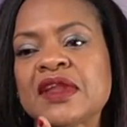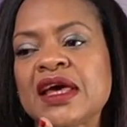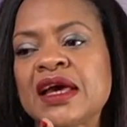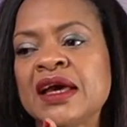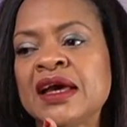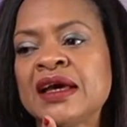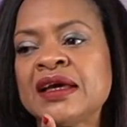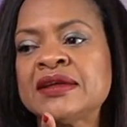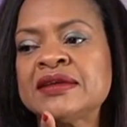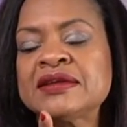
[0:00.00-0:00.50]

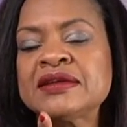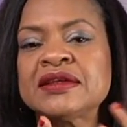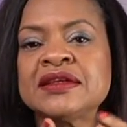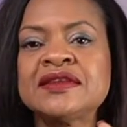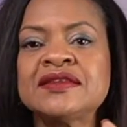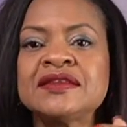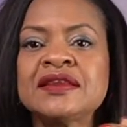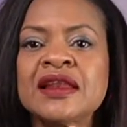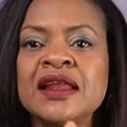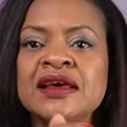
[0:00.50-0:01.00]
And
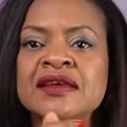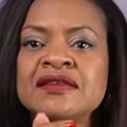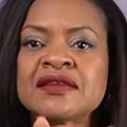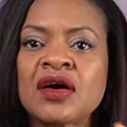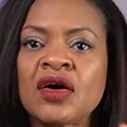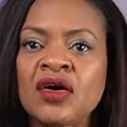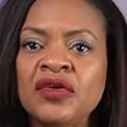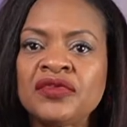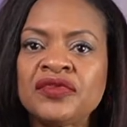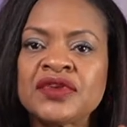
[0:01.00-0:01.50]
it's less
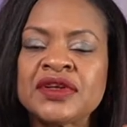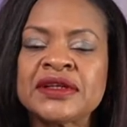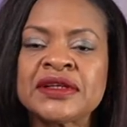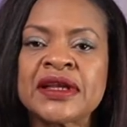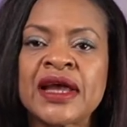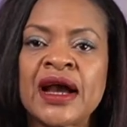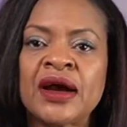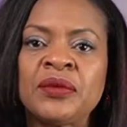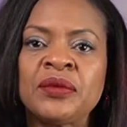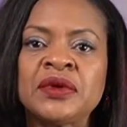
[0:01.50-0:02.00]
often
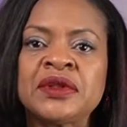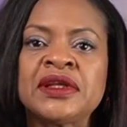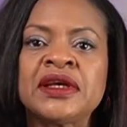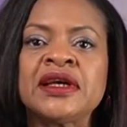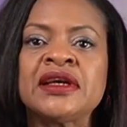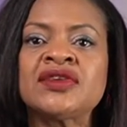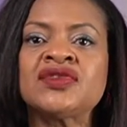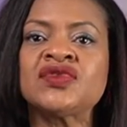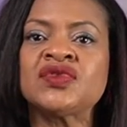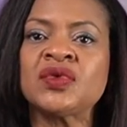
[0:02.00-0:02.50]

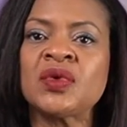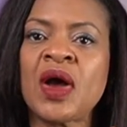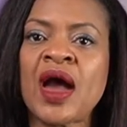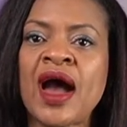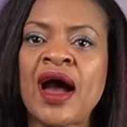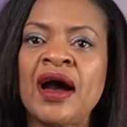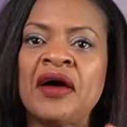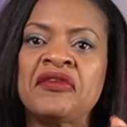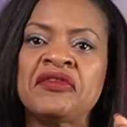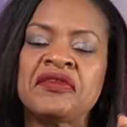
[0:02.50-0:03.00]
nowadays to
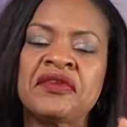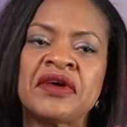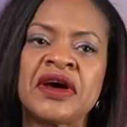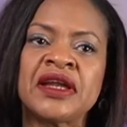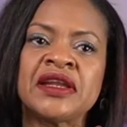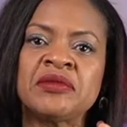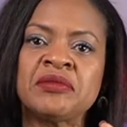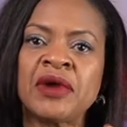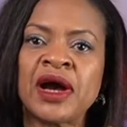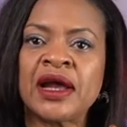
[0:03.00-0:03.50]
have
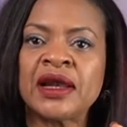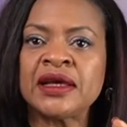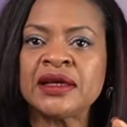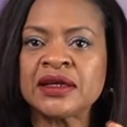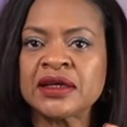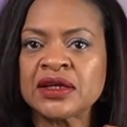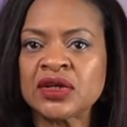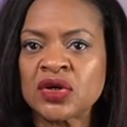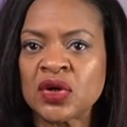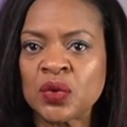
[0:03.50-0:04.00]
animalic
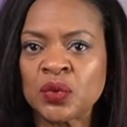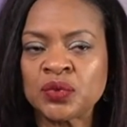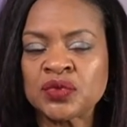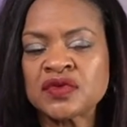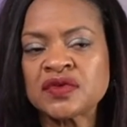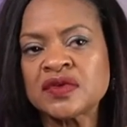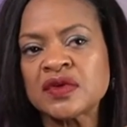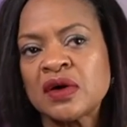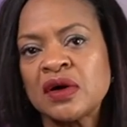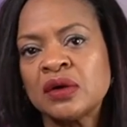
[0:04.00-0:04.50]

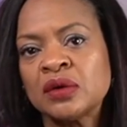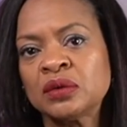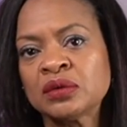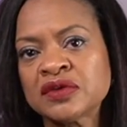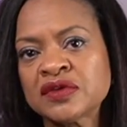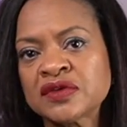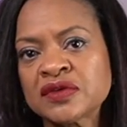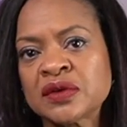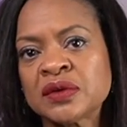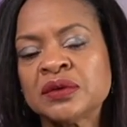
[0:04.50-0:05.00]
notes
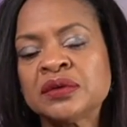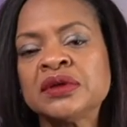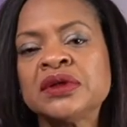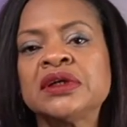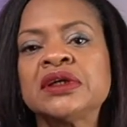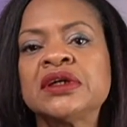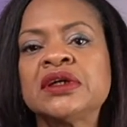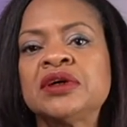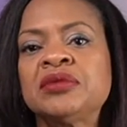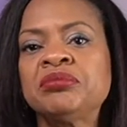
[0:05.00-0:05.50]
also,
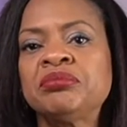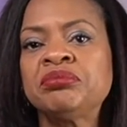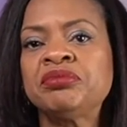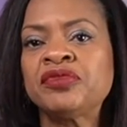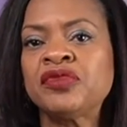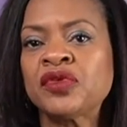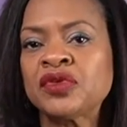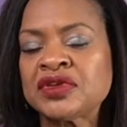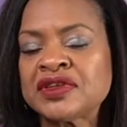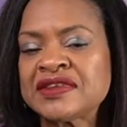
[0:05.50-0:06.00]

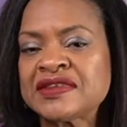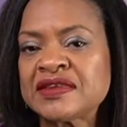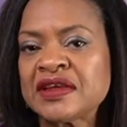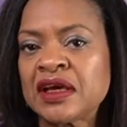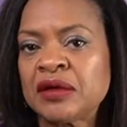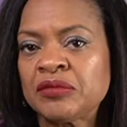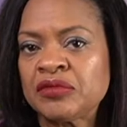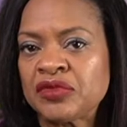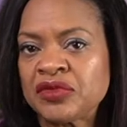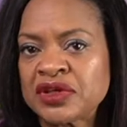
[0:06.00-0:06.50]
for the
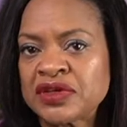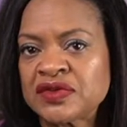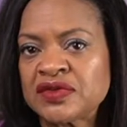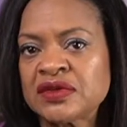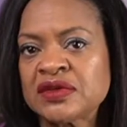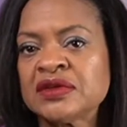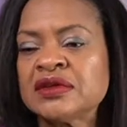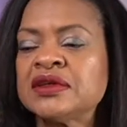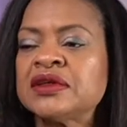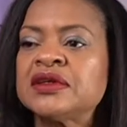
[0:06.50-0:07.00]
same
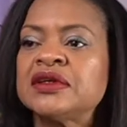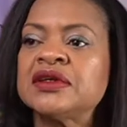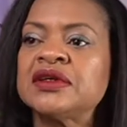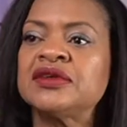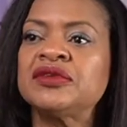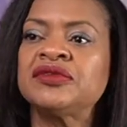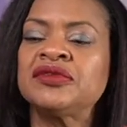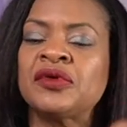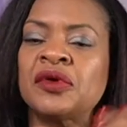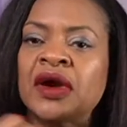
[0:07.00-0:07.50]
reason,
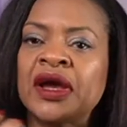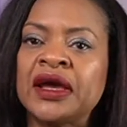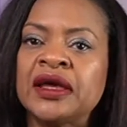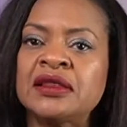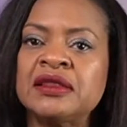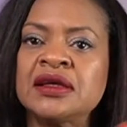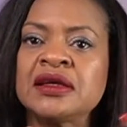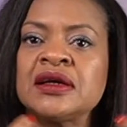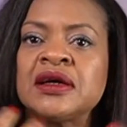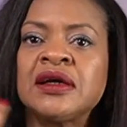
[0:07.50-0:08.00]
for
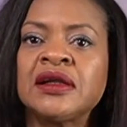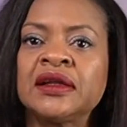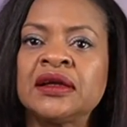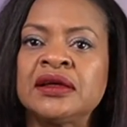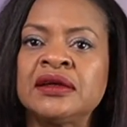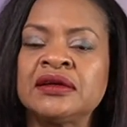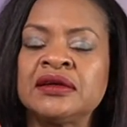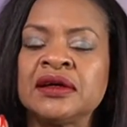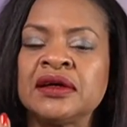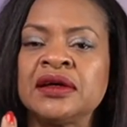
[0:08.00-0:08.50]
ethical
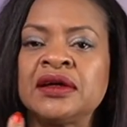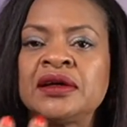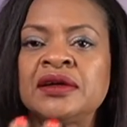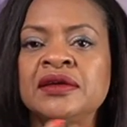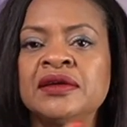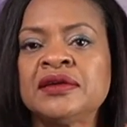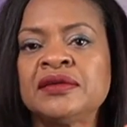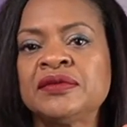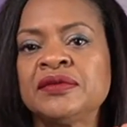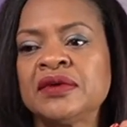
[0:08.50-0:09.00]
and
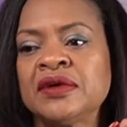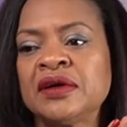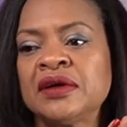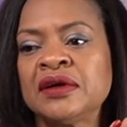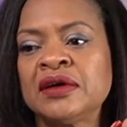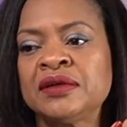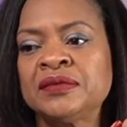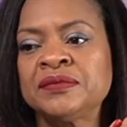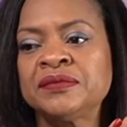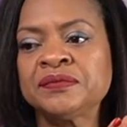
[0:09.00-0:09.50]
and
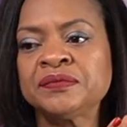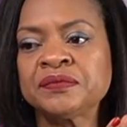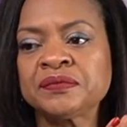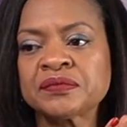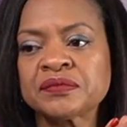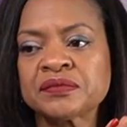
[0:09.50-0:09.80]
and,